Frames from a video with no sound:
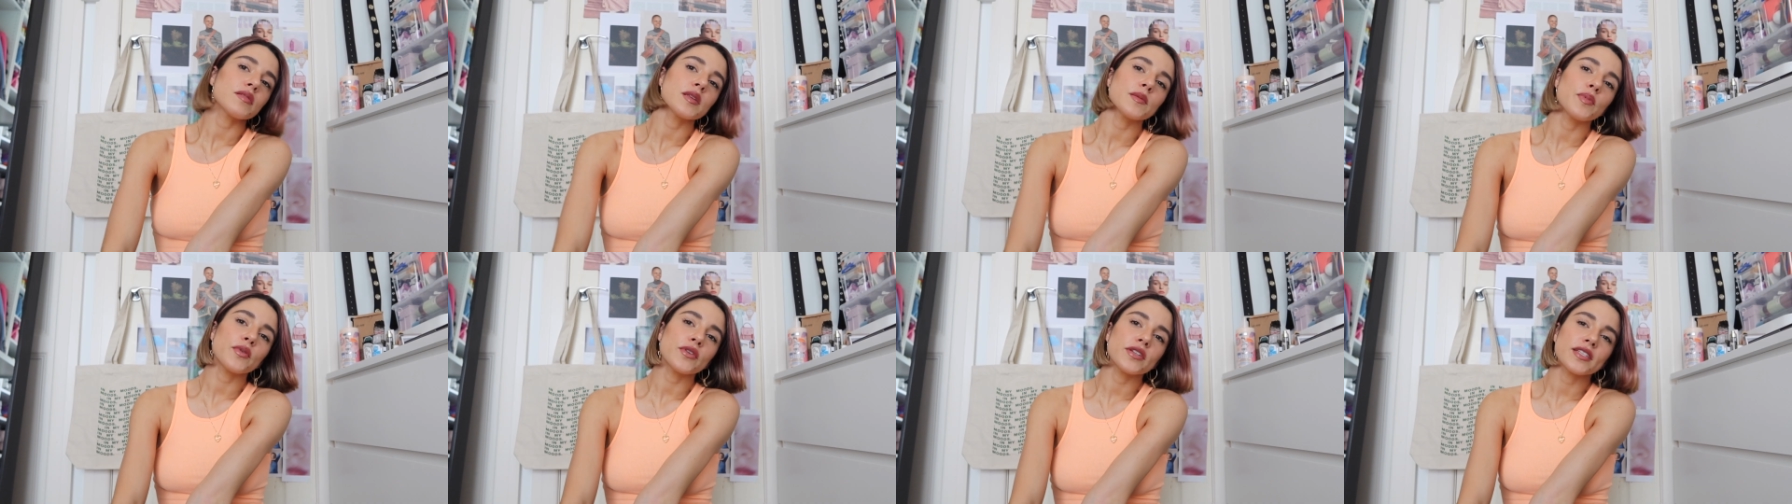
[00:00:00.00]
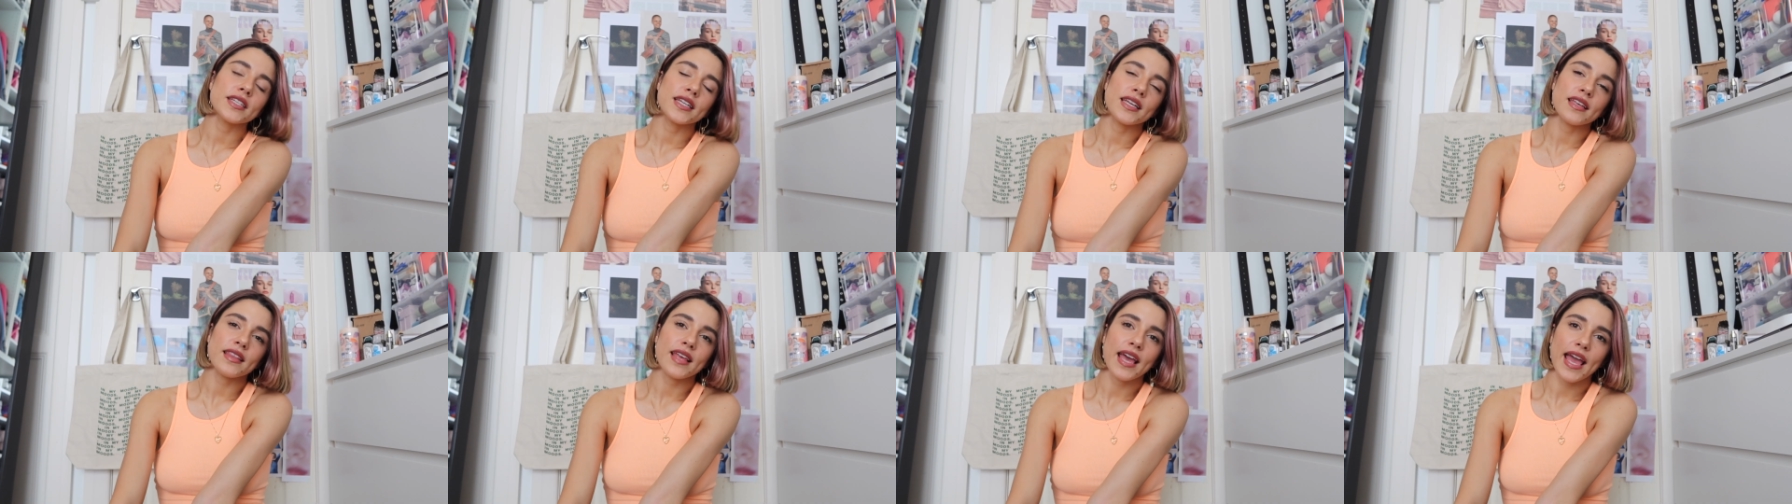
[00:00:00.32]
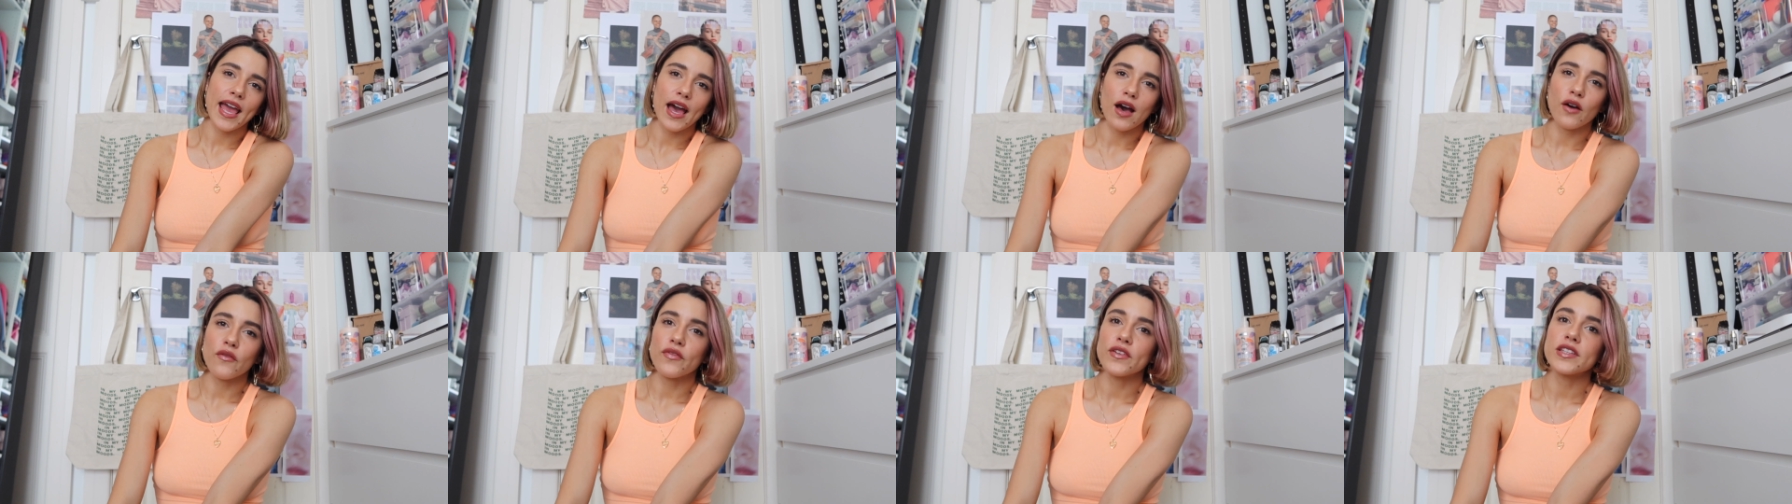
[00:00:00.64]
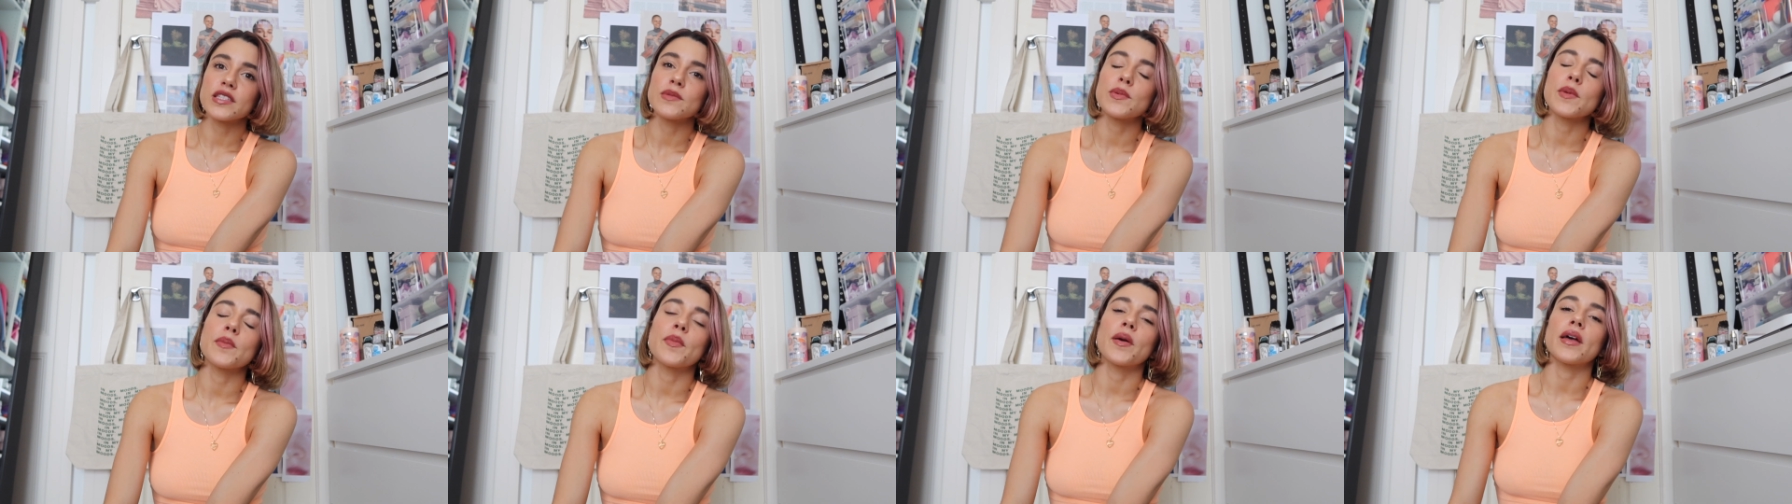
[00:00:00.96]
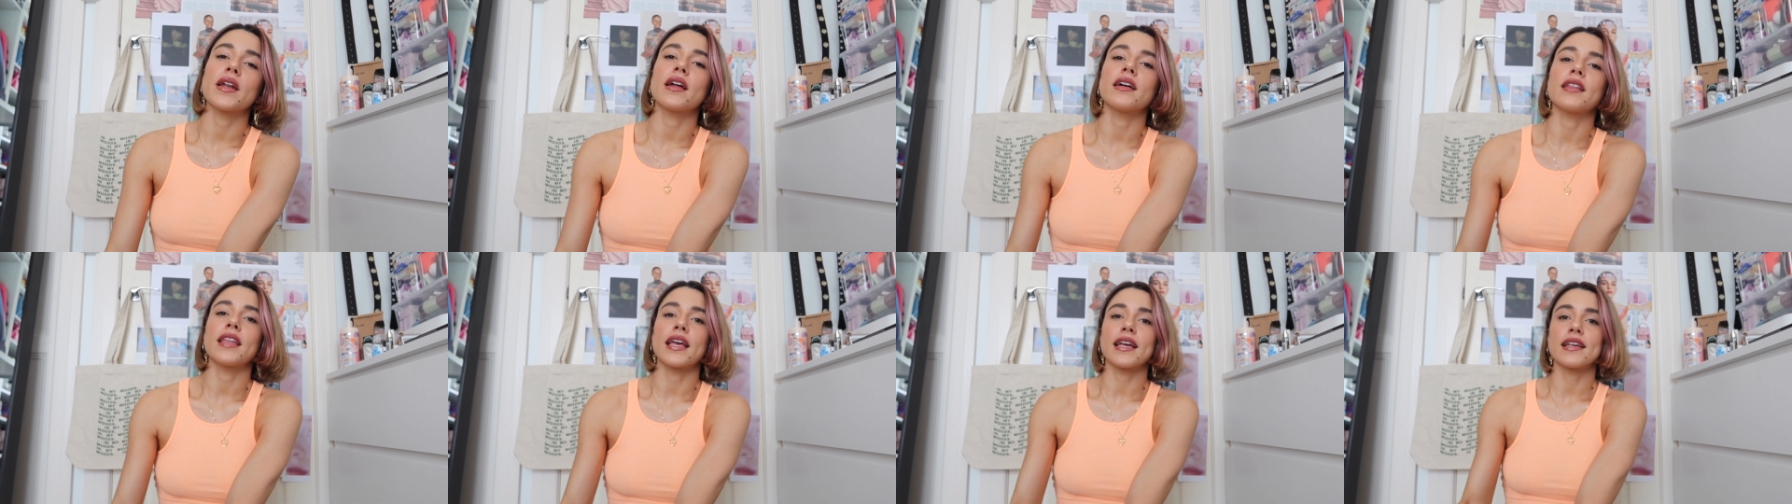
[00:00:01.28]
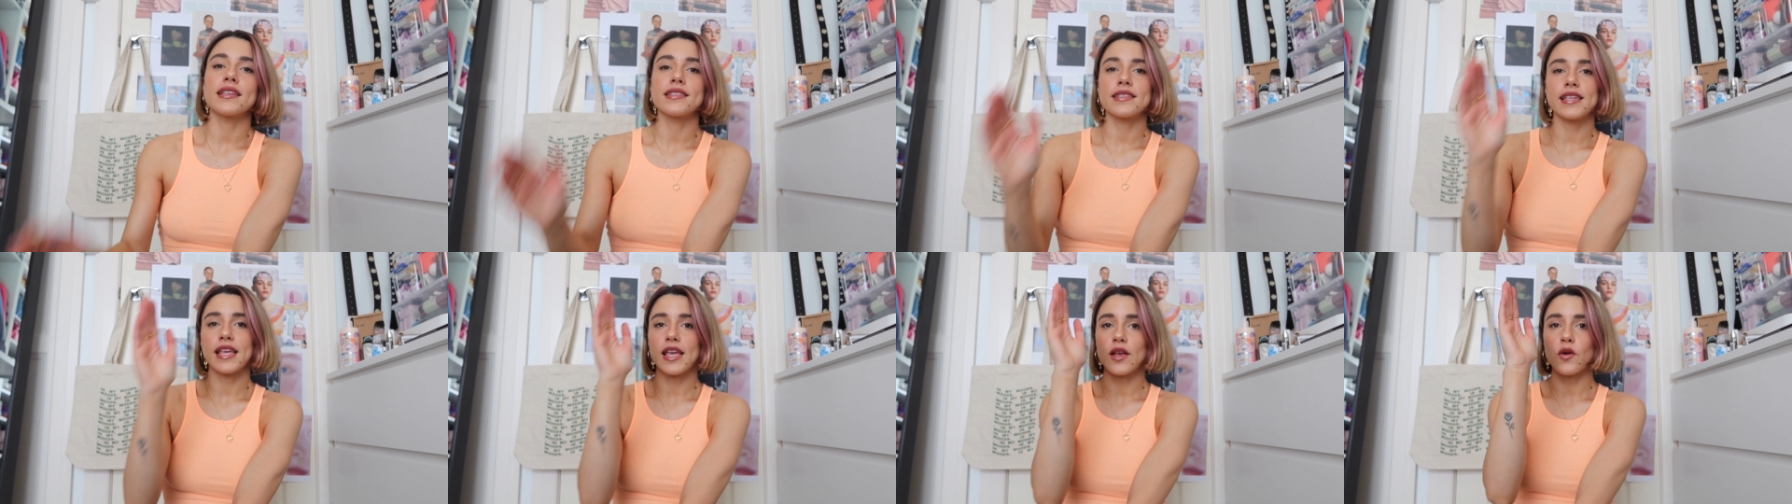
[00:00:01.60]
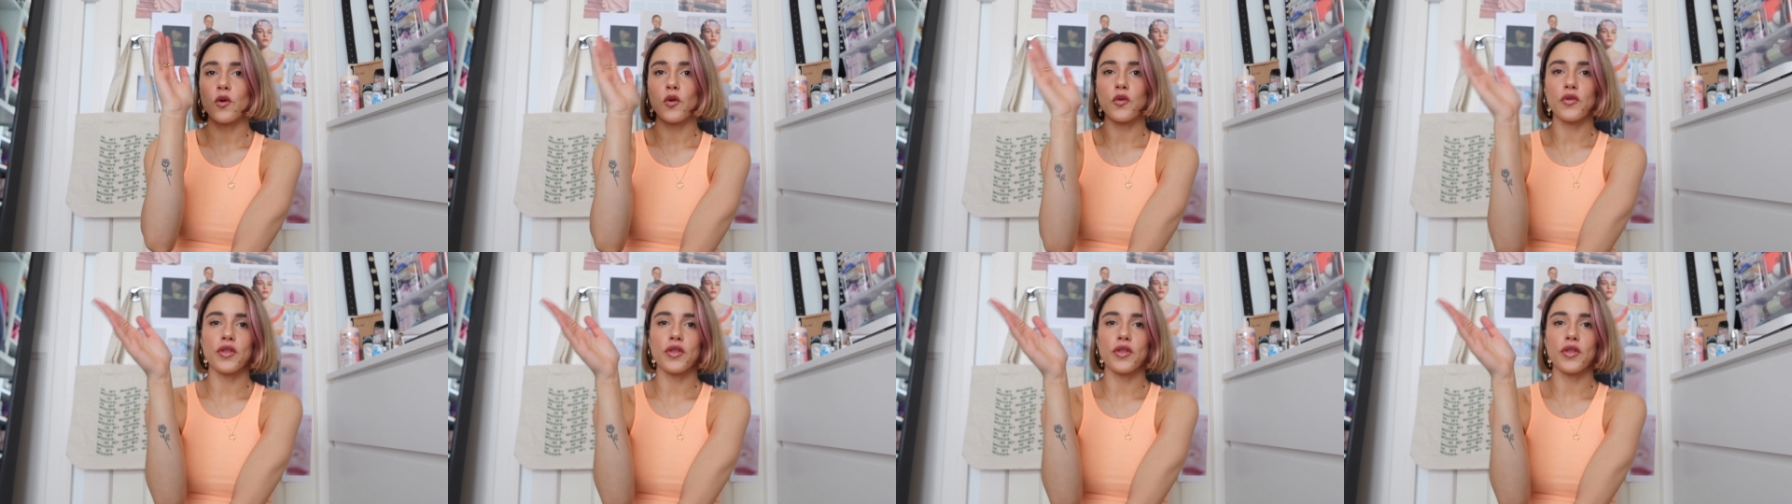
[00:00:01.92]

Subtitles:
me put together outfits a bit better, like seeing all